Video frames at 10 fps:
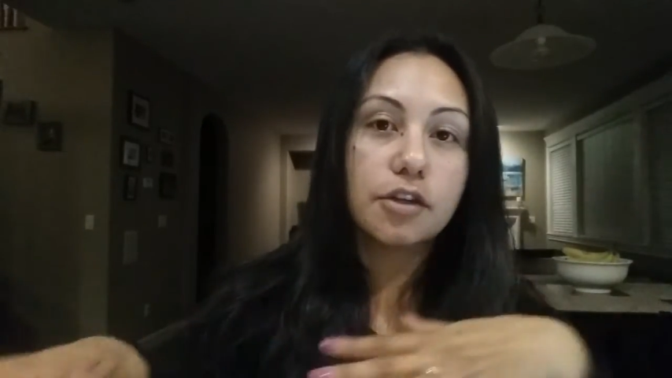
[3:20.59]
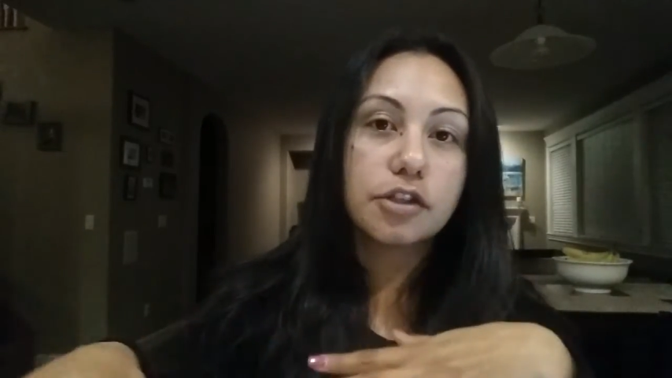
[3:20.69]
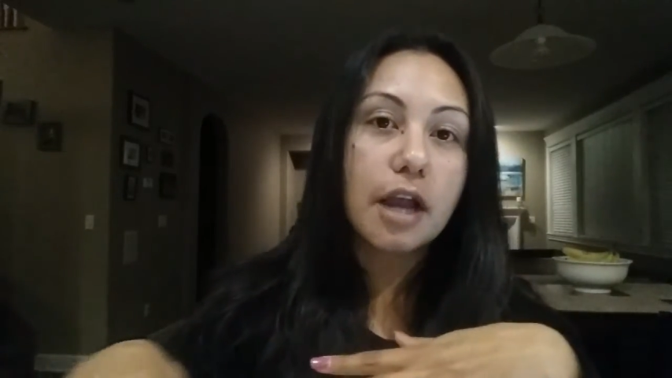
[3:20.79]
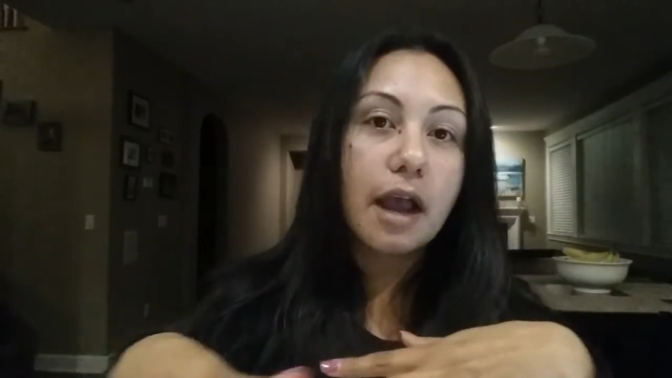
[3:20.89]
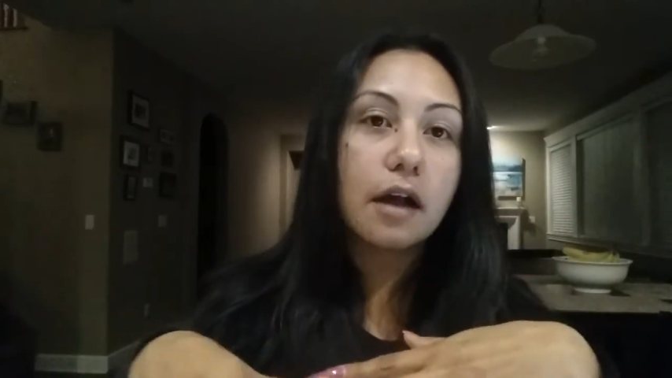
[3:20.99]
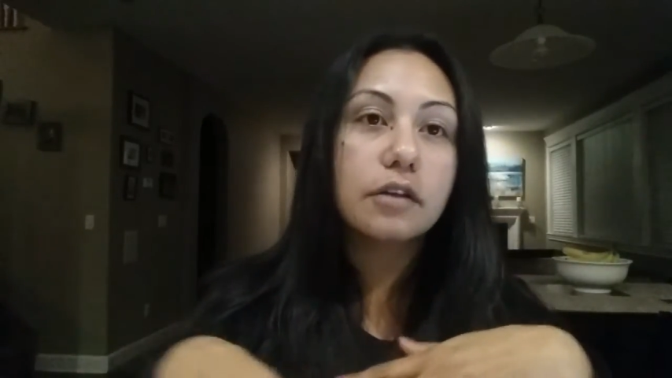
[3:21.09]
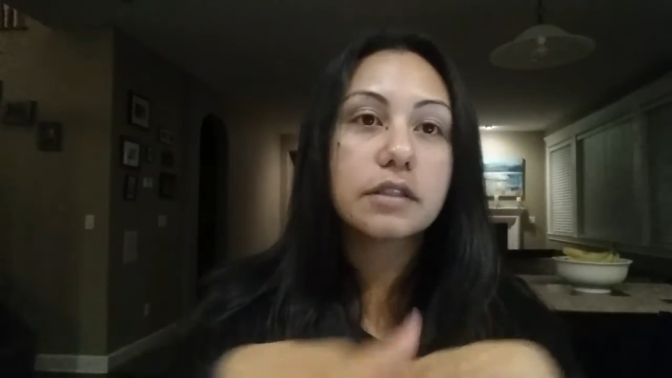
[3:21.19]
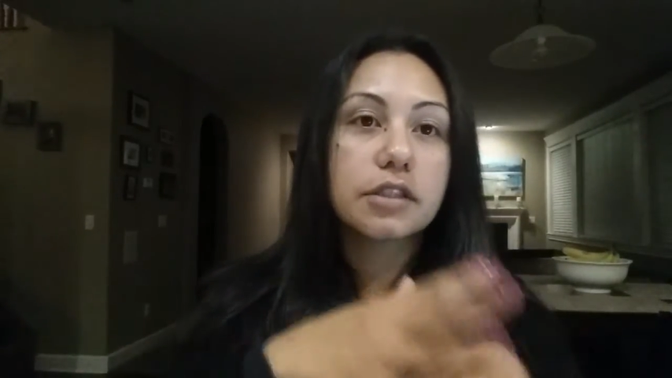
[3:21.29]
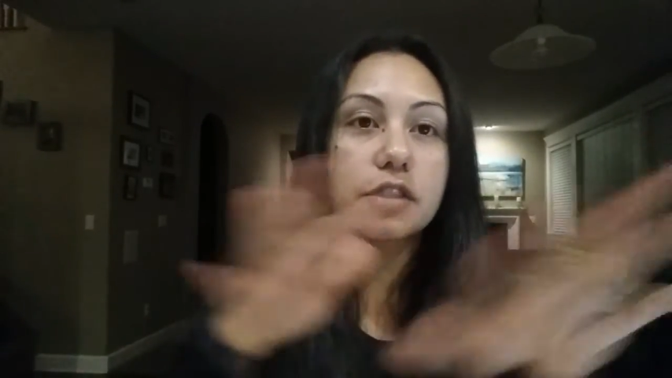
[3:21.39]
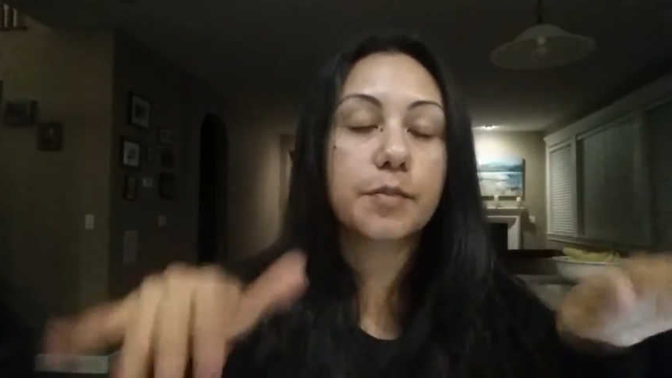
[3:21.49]
your
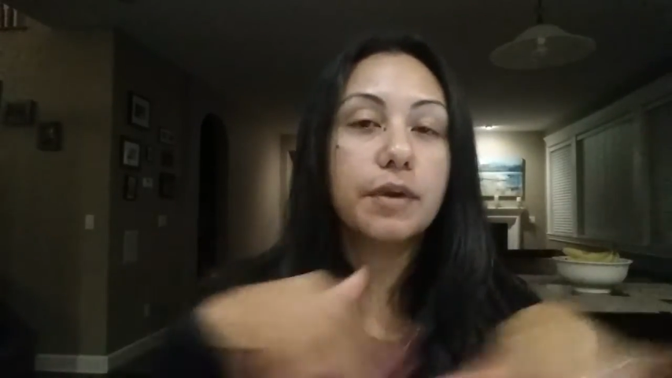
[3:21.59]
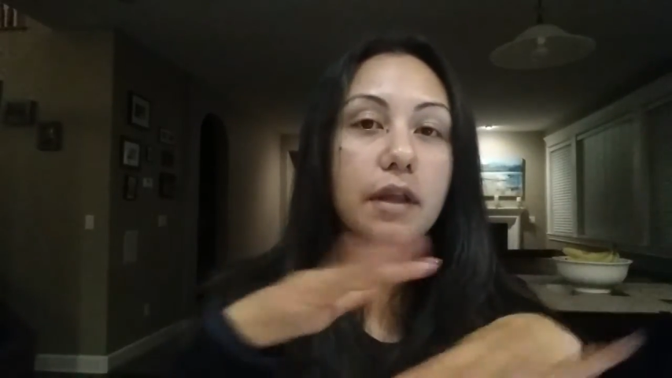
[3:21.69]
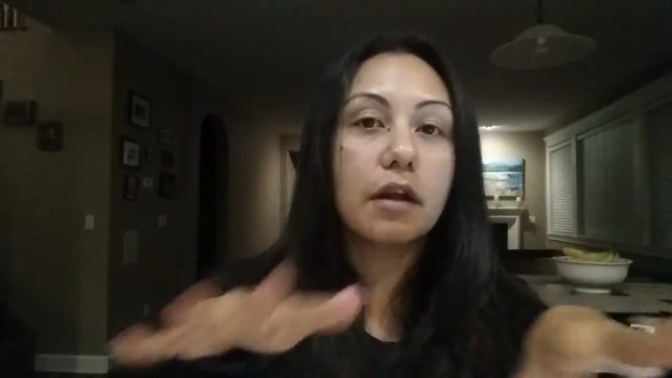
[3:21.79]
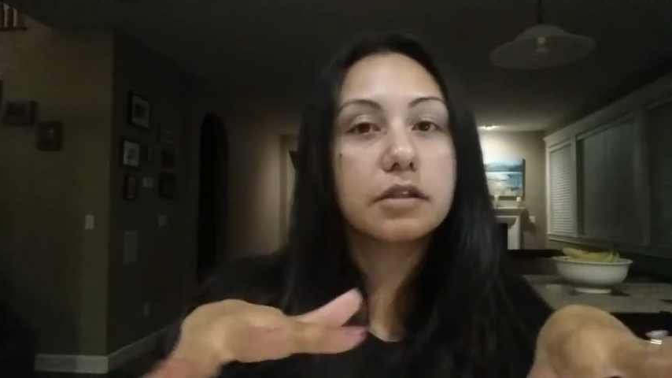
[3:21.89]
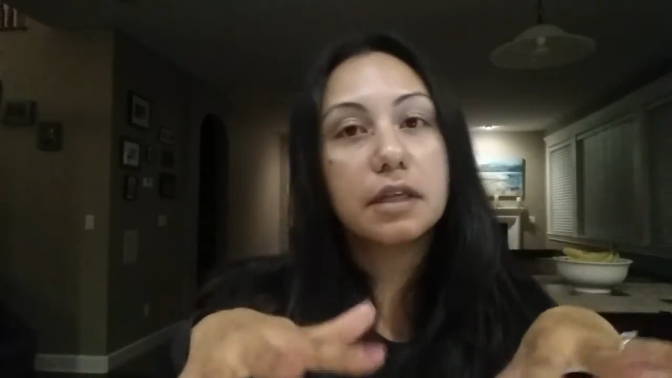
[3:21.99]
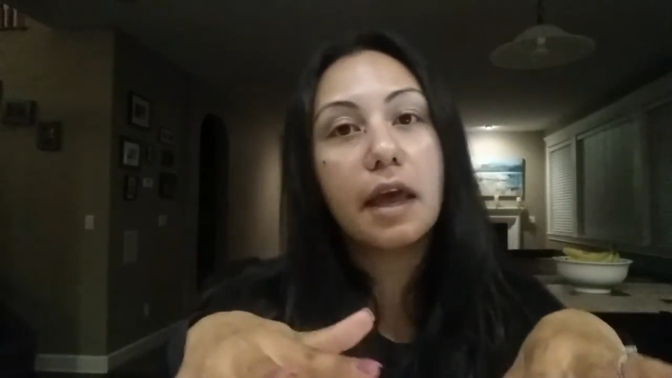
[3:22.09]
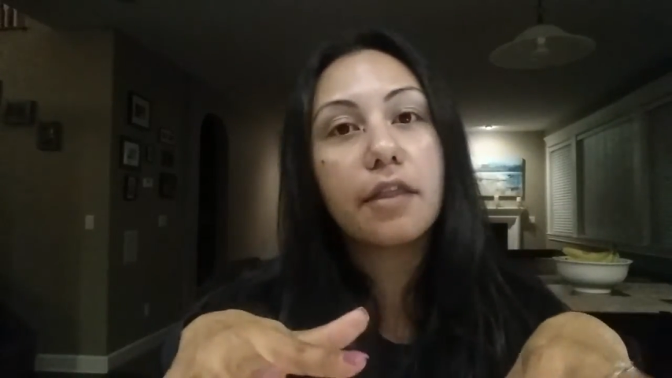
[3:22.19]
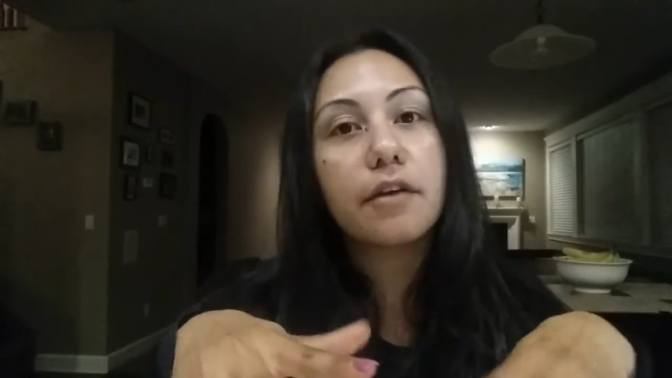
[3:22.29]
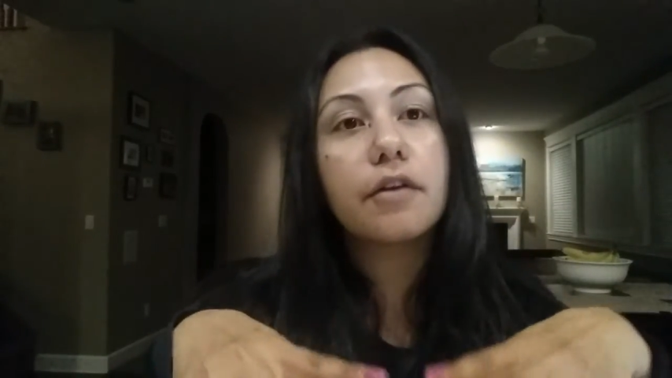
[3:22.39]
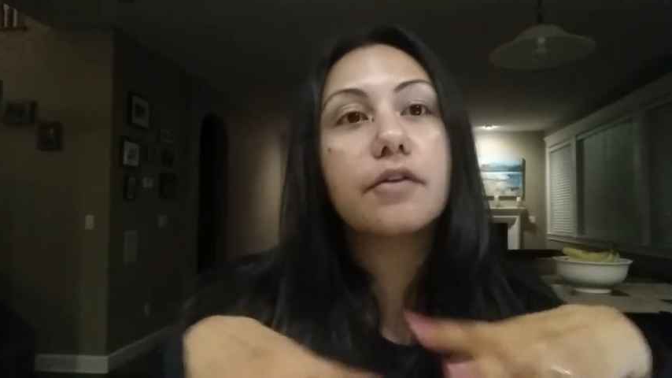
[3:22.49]
child and just putting it all
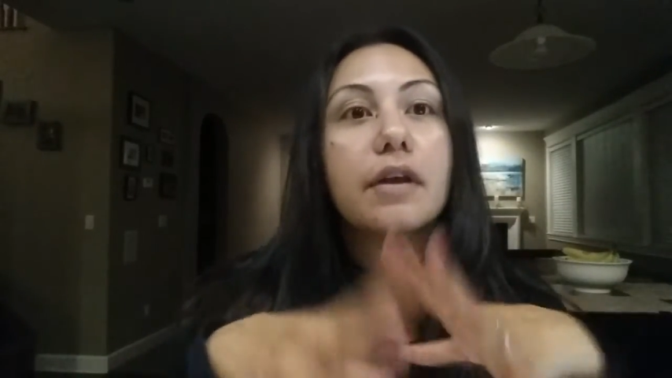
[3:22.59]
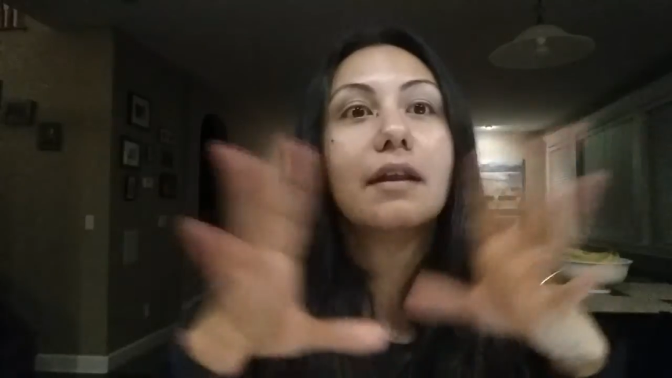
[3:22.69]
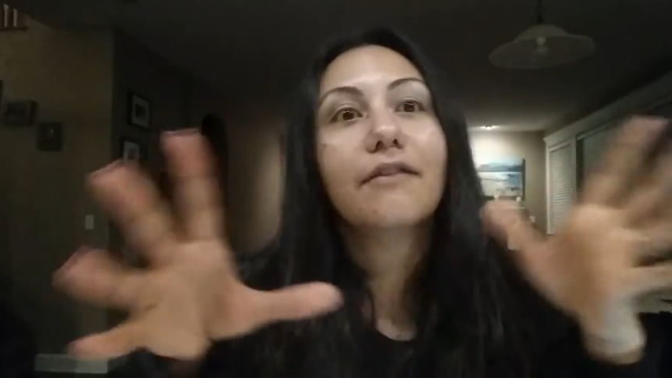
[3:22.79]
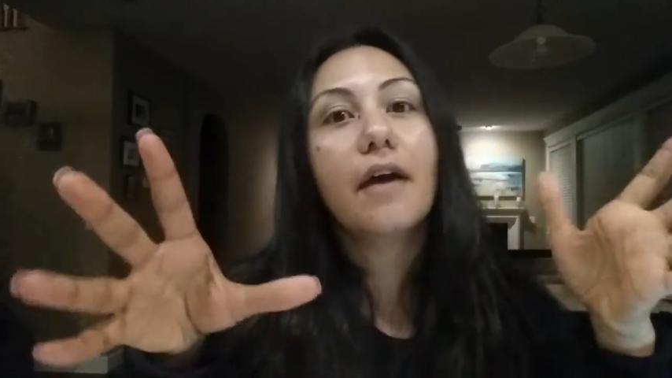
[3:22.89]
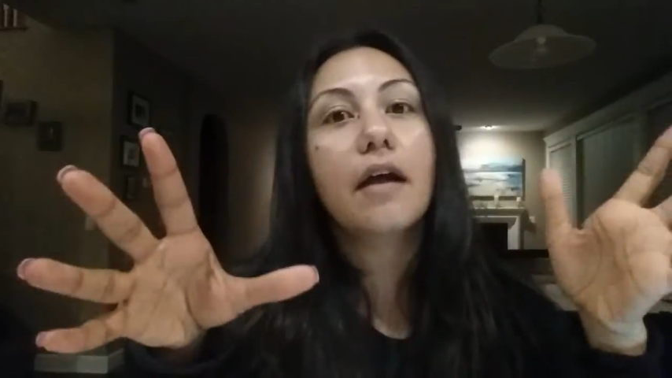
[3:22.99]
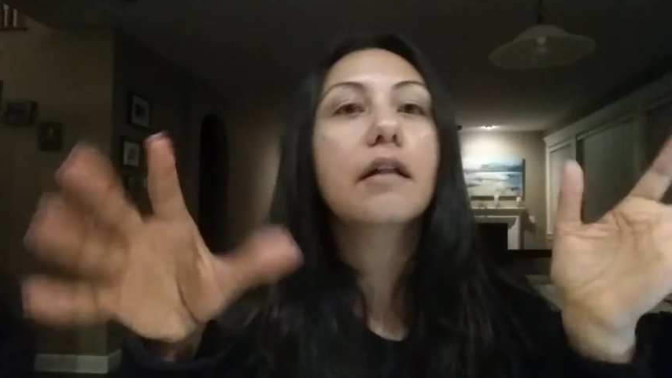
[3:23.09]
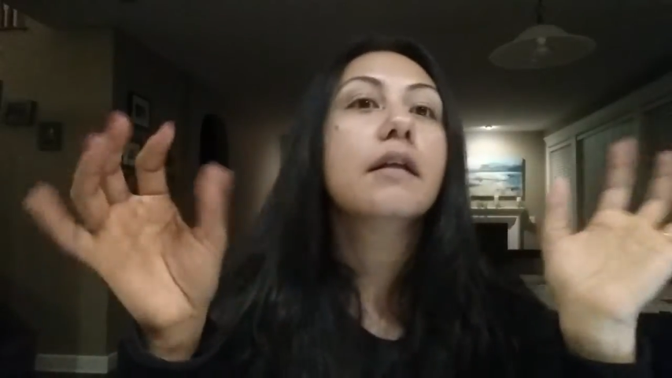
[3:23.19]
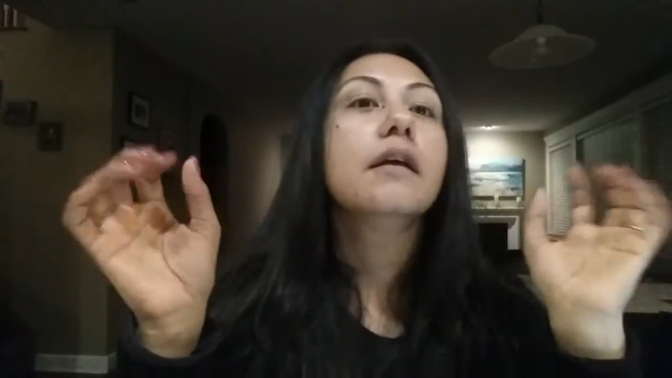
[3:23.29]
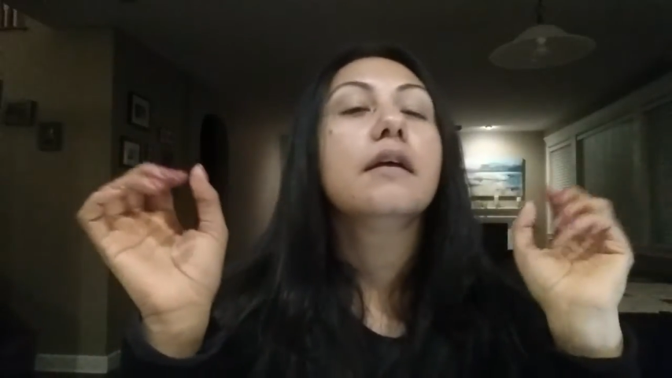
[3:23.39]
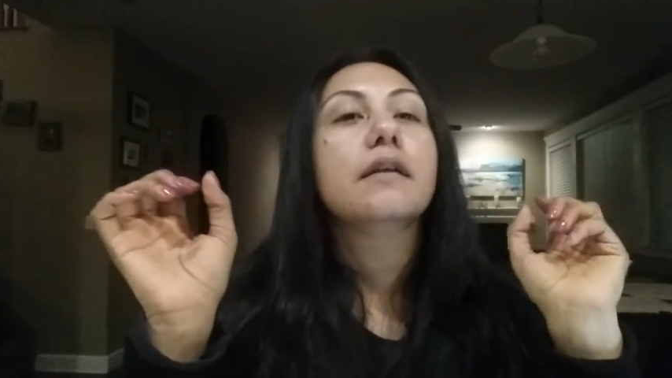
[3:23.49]
together, creating file,